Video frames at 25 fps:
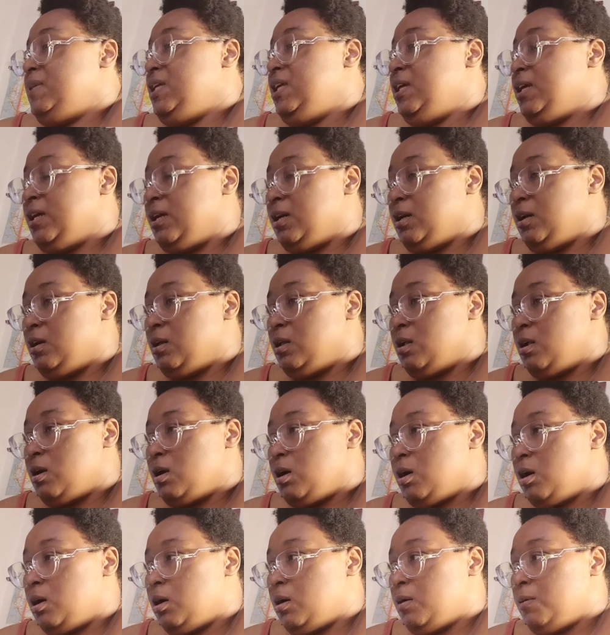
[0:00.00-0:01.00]
yeah.
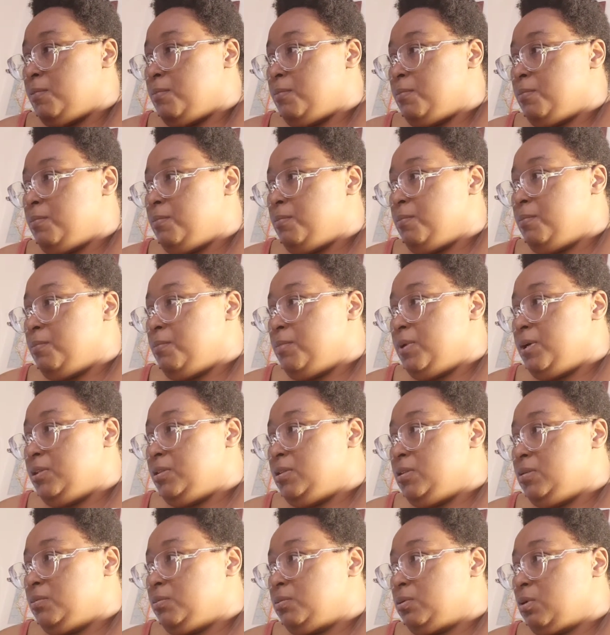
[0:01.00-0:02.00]

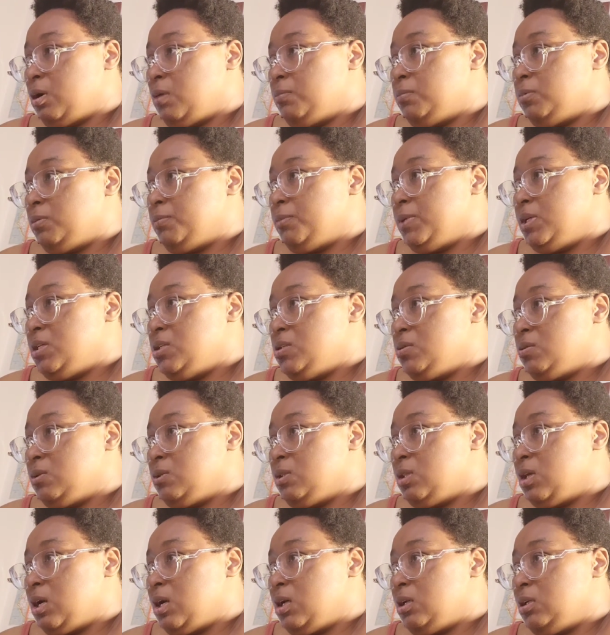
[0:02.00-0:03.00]
But the problem is
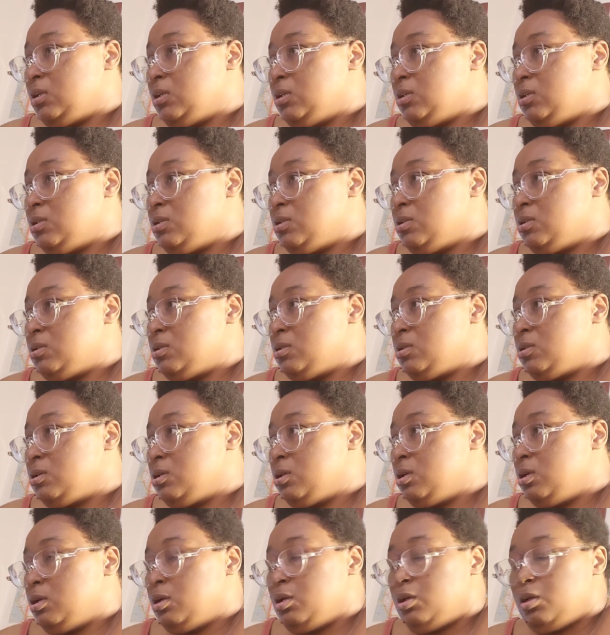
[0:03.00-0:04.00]
with that is
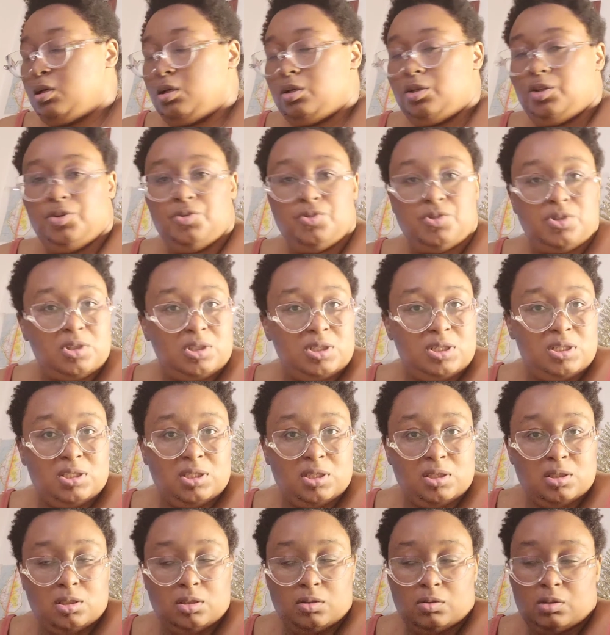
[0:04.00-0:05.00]
usually
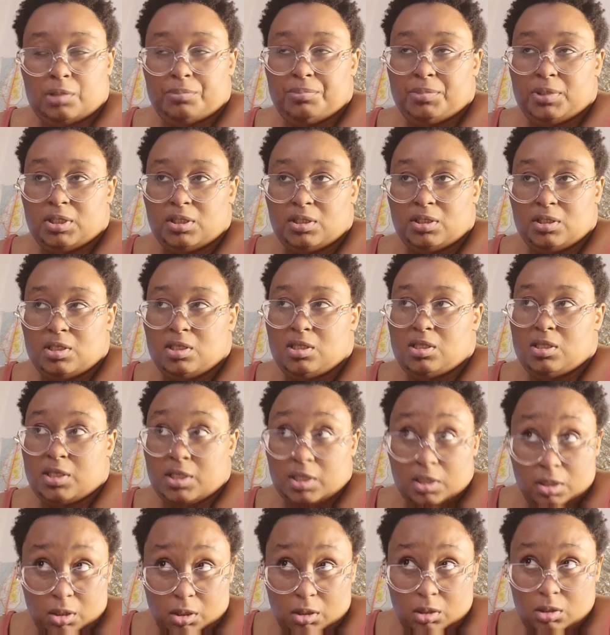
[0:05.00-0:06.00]
it's interrupted
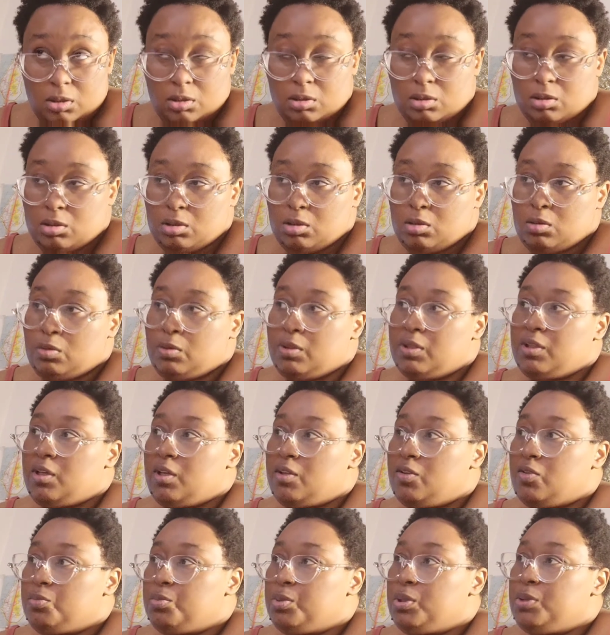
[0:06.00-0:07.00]
still with
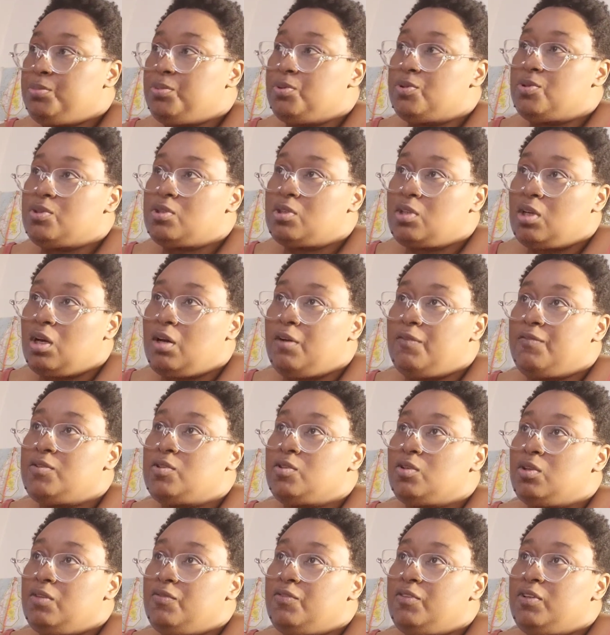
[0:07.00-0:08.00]
other people's stuff.
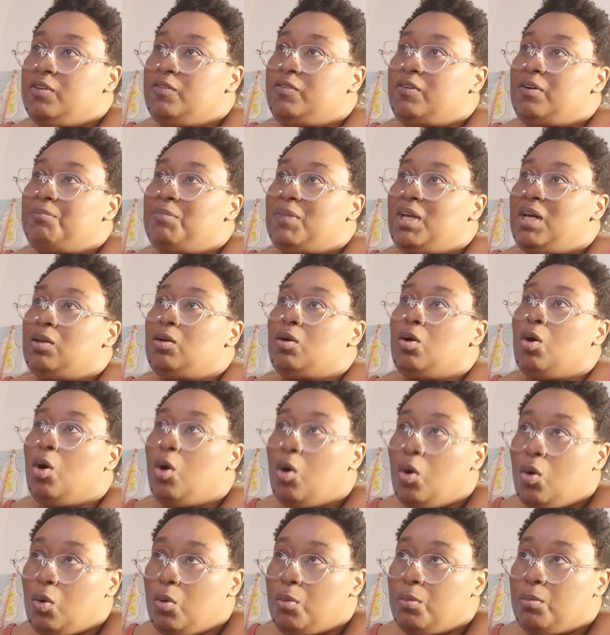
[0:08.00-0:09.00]
So even if I'm not
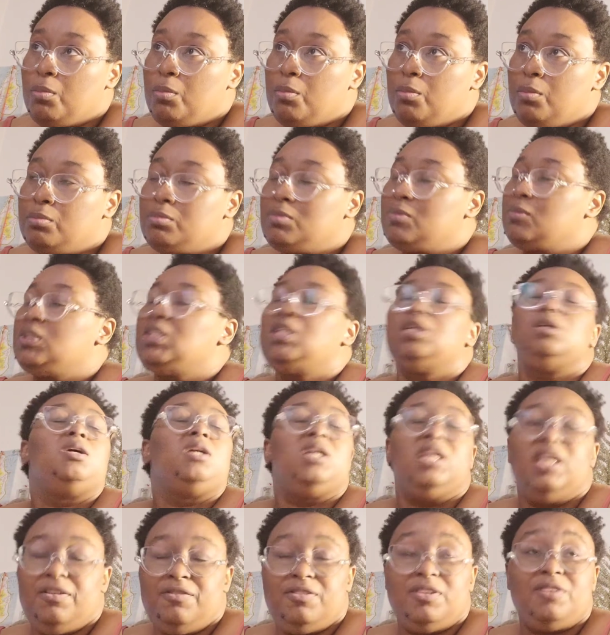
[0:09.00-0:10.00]
home,
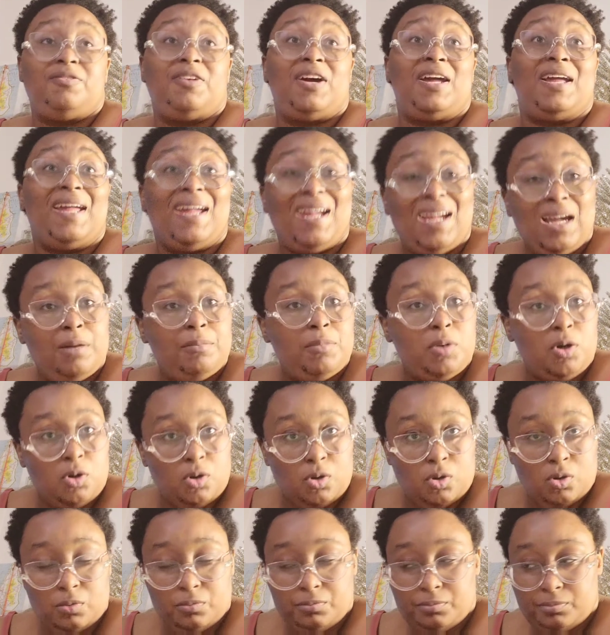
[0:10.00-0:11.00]
even if I am
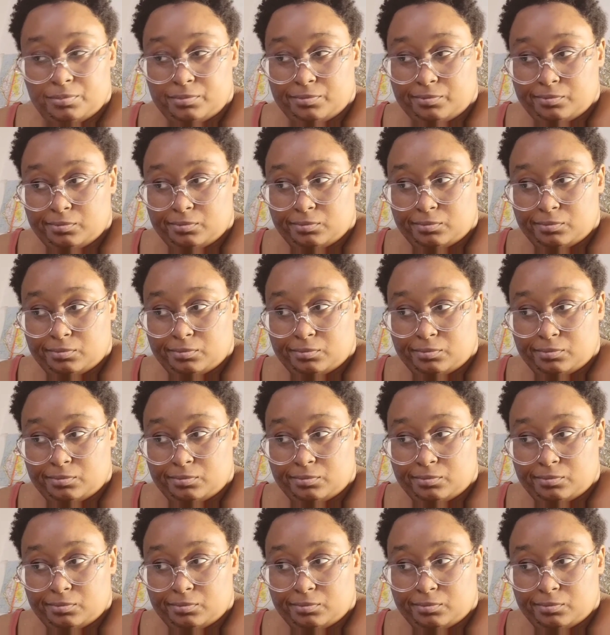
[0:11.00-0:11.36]
home,